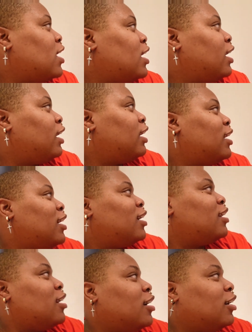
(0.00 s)

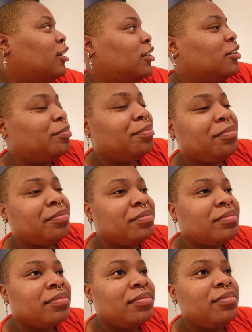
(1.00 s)
And um,
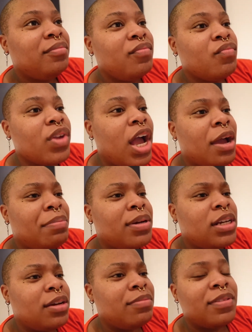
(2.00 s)
I put up